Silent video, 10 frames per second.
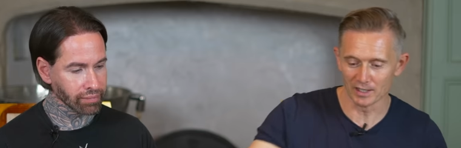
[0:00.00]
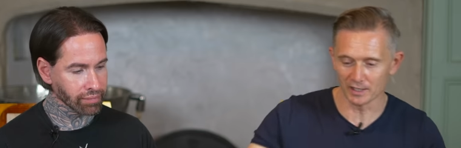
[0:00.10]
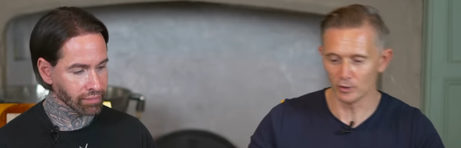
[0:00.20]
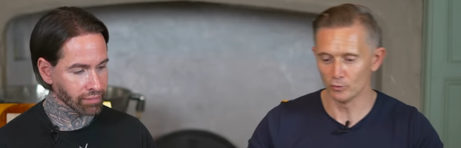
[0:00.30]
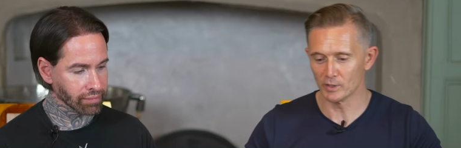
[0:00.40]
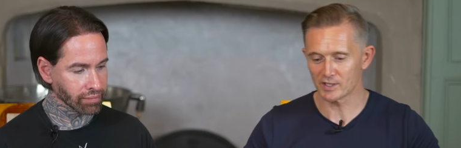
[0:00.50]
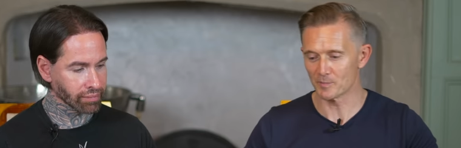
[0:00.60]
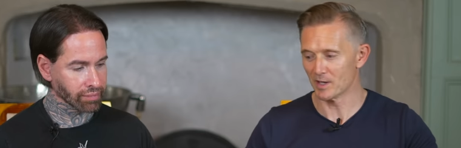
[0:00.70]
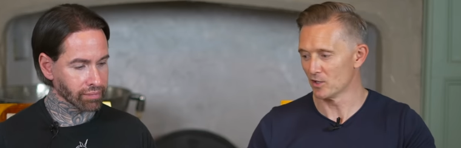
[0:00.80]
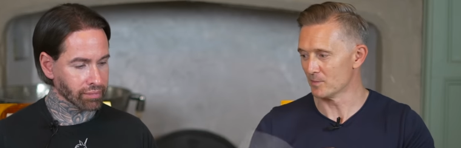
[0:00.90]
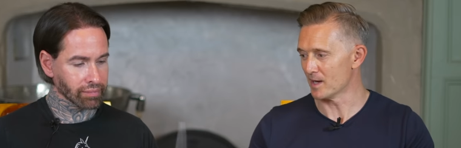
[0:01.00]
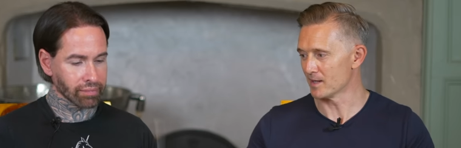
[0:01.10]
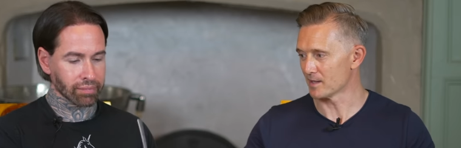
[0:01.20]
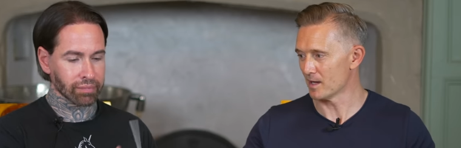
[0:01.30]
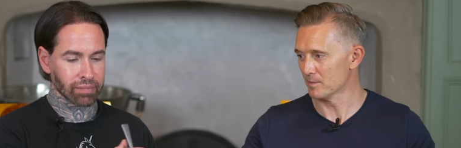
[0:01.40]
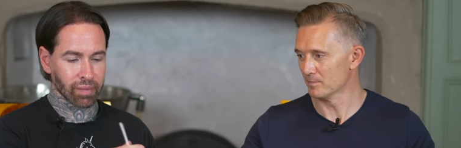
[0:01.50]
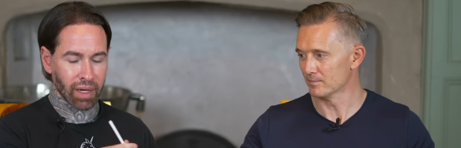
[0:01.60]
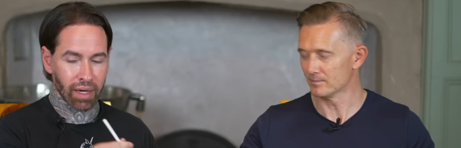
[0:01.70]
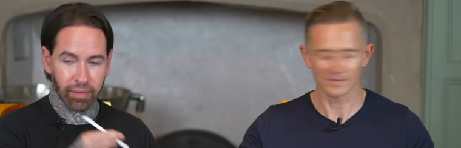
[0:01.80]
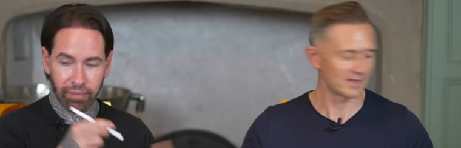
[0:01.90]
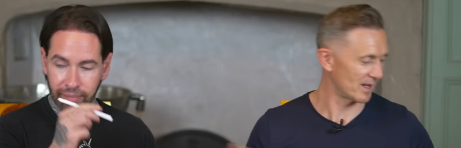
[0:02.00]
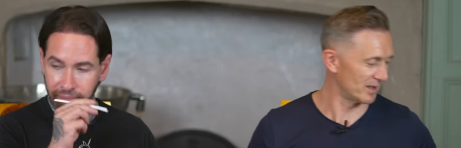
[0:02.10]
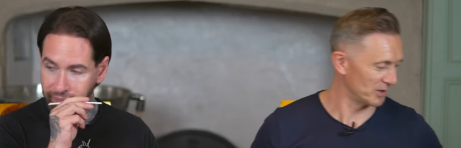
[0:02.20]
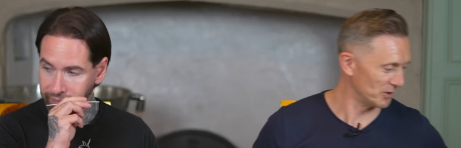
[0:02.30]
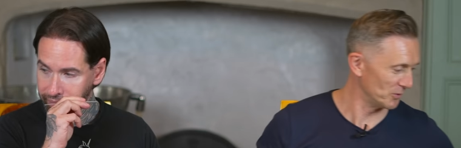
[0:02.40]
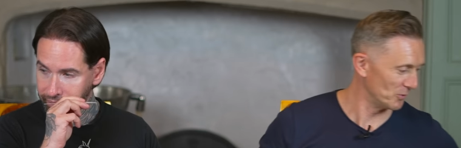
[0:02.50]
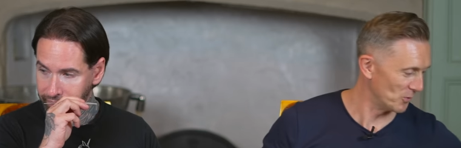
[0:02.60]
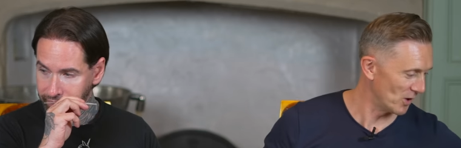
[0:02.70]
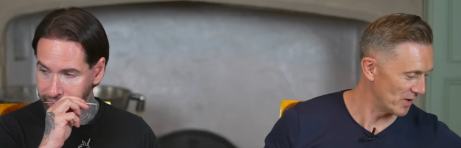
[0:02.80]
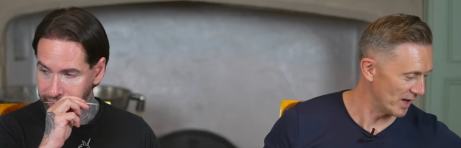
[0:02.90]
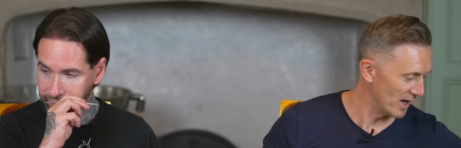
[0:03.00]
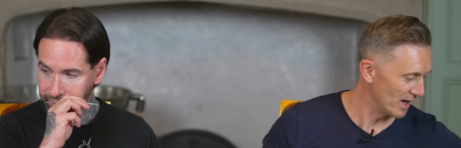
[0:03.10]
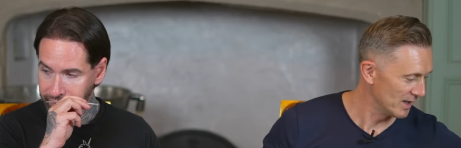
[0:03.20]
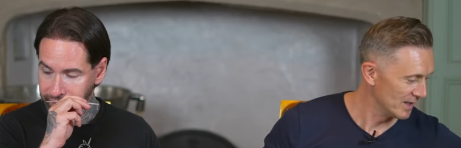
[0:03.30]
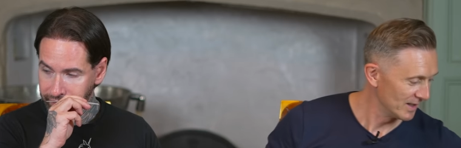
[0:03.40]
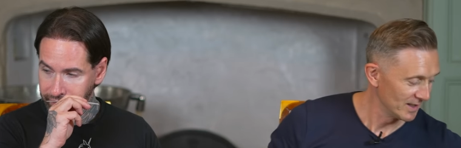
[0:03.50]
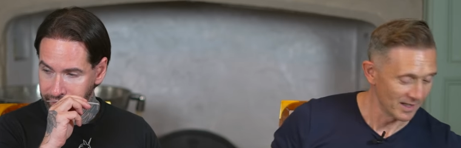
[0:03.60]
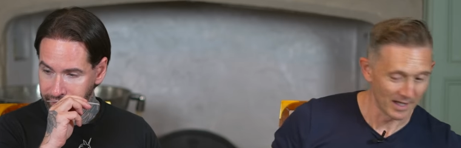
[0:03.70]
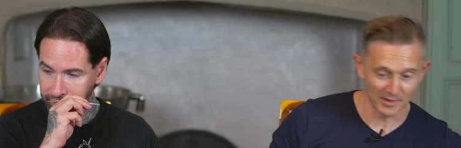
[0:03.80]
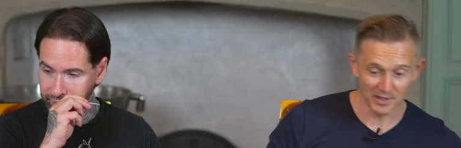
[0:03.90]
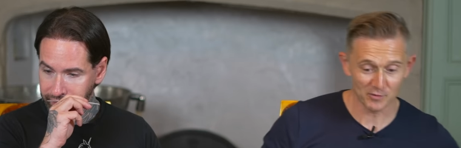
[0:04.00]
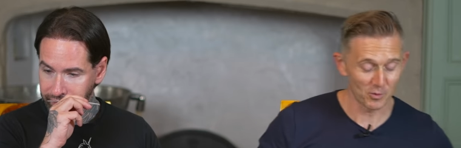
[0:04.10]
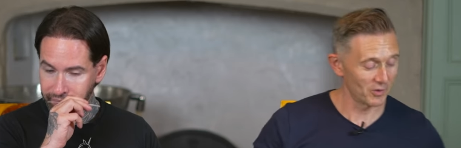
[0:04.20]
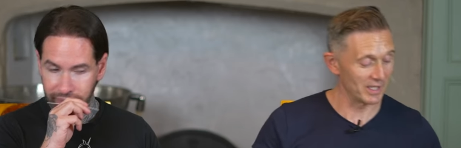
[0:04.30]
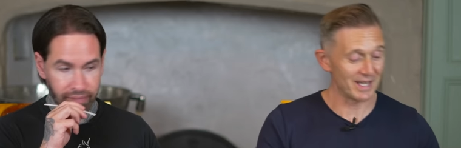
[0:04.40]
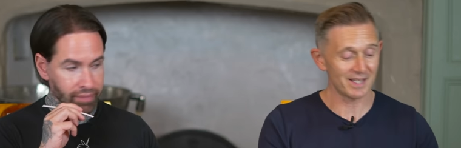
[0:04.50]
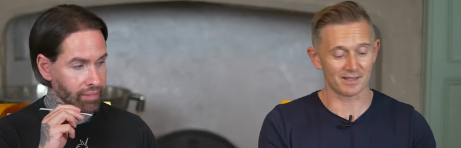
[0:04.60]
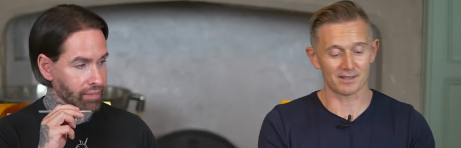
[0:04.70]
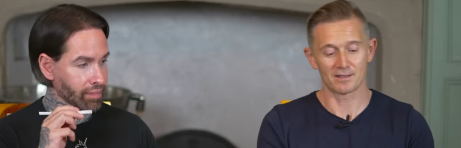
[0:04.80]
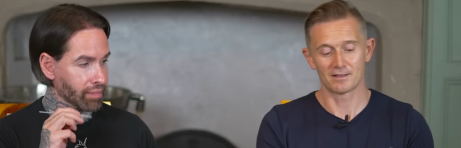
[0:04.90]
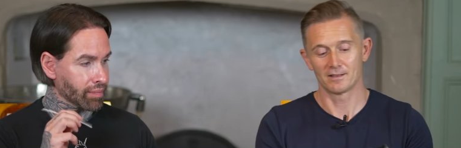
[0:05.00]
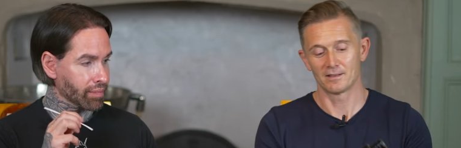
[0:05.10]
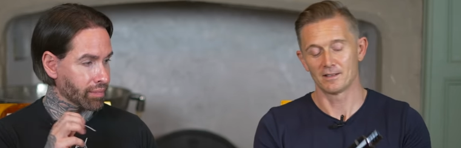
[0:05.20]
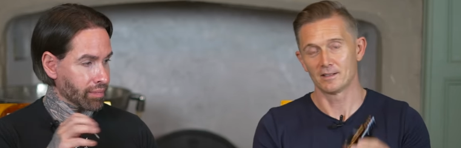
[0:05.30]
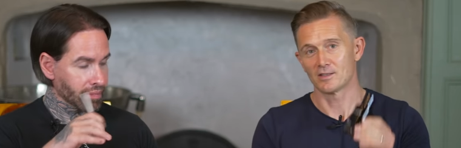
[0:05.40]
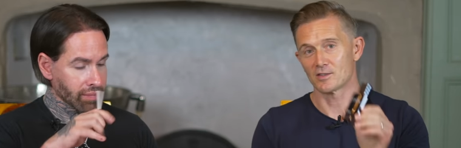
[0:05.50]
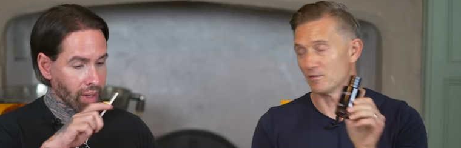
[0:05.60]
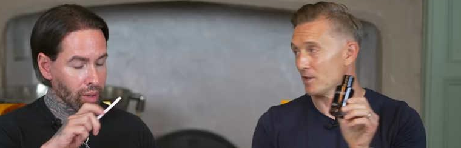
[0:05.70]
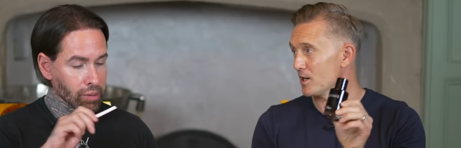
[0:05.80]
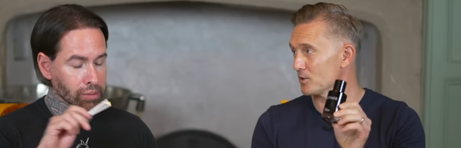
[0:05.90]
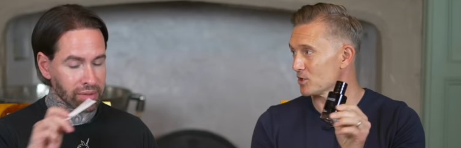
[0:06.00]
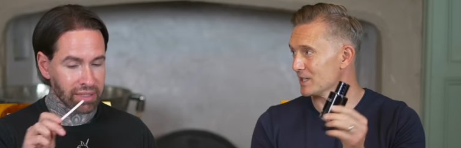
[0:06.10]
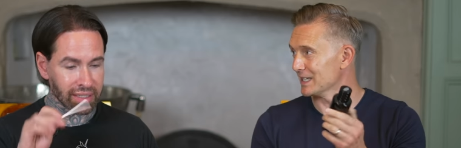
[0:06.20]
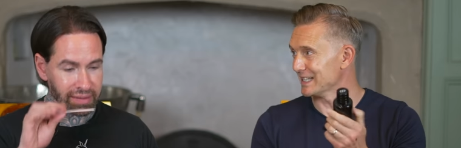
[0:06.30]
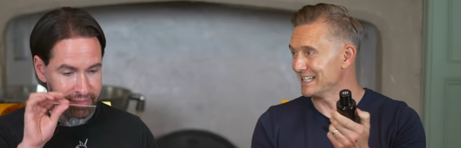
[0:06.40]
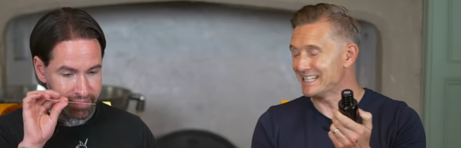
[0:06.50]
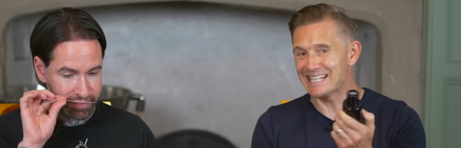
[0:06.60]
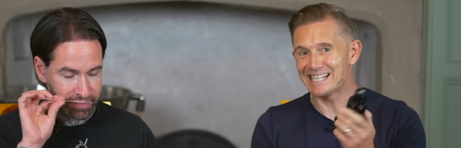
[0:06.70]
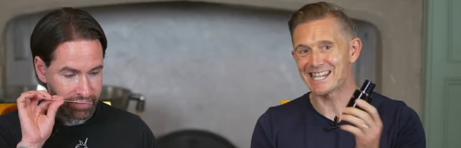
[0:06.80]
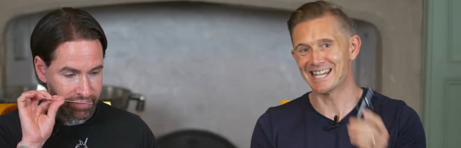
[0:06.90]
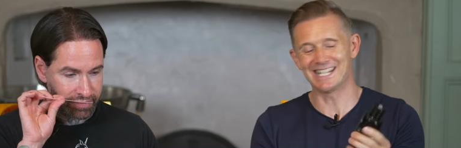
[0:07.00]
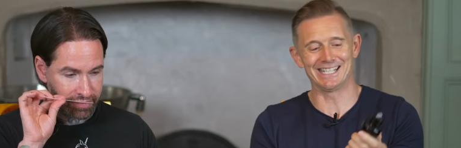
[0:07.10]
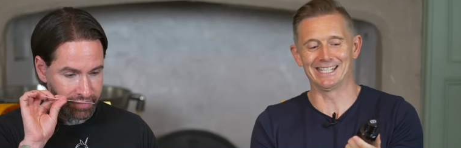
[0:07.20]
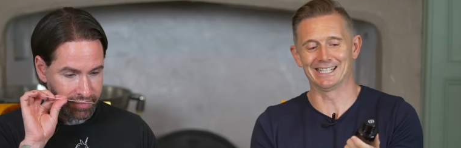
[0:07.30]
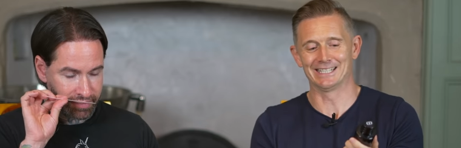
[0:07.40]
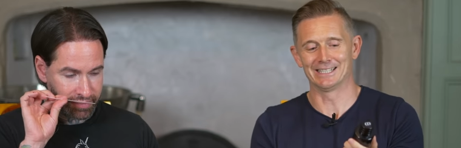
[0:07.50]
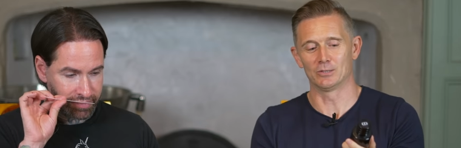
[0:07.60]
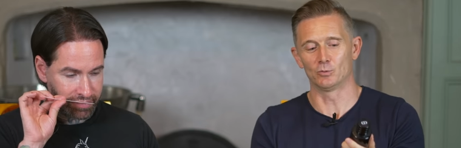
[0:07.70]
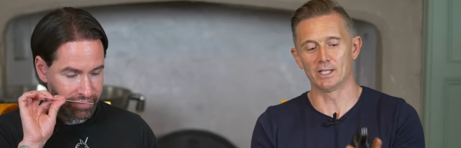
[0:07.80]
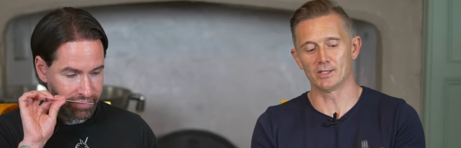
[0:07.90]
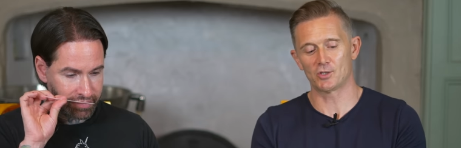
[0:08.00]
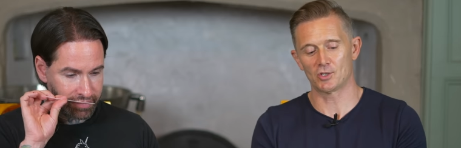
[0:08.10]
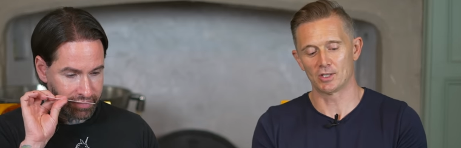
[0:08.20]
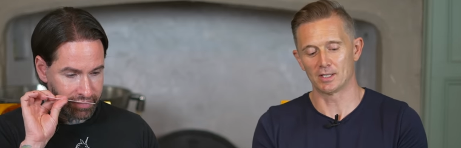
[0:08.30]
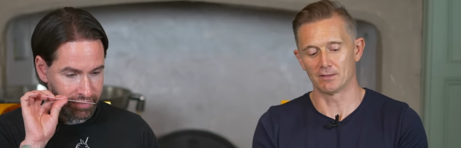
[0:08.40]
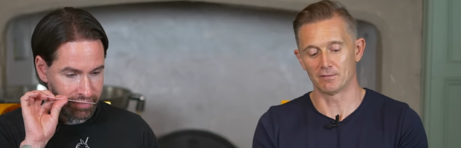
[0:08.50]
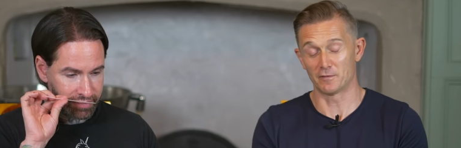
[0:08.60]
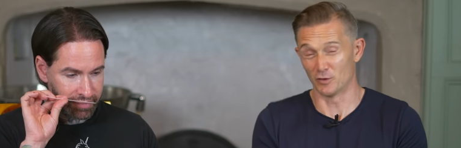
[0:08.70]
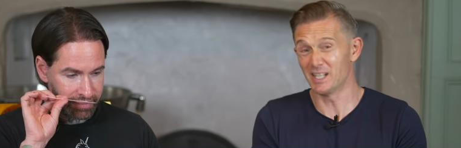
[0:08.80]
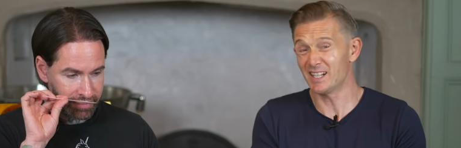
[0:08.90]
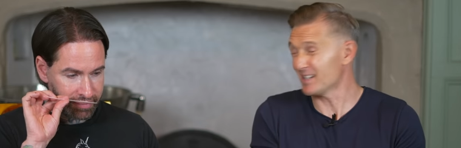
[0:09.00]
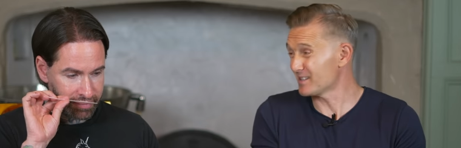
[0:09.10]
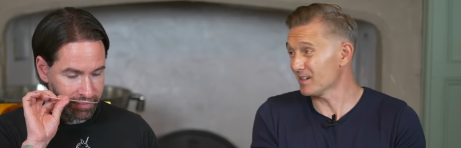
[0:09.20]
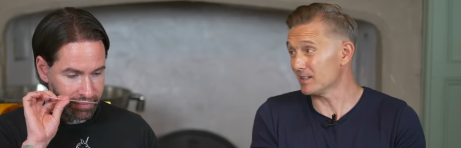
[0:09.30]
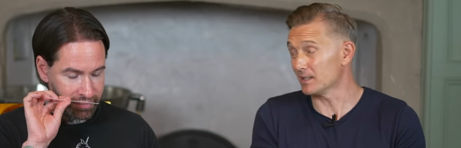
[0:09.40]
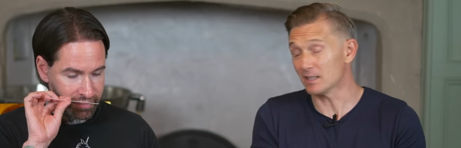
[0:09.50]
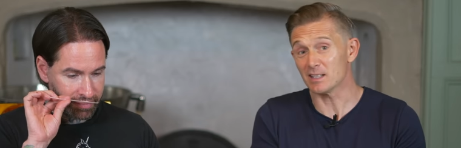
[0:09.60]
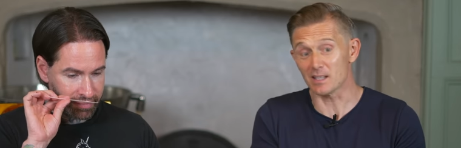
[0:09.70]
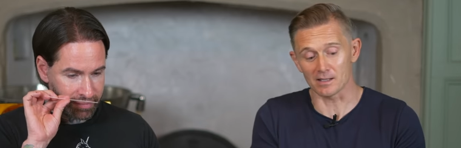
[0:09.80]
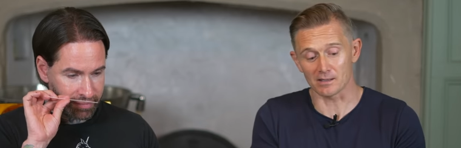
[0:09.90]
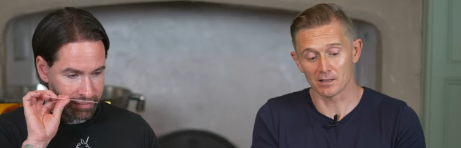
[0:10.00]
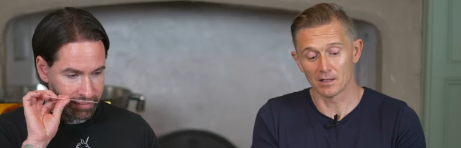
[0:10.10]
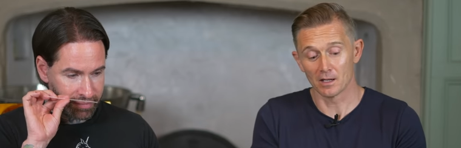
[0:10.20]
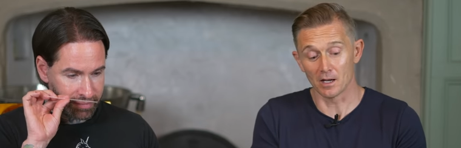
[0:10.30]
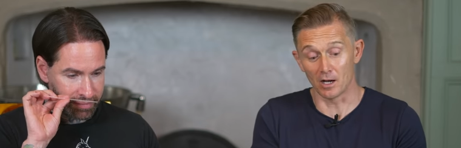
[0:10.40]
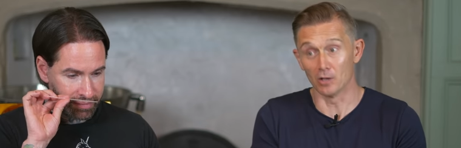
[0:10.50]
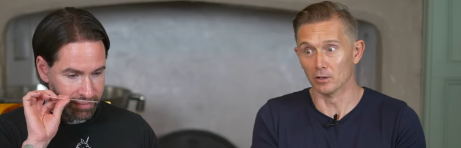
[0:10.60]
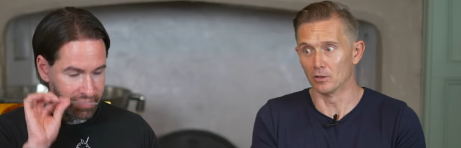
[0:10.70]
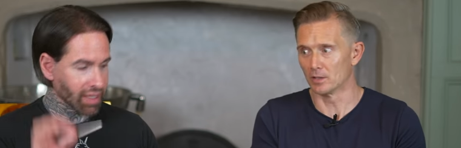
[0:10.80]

Speaker 1: let you re-smell them as I'm okay. telling you what they are. Uh, this one is Sauvage oh, EDT, which for an EDT is a long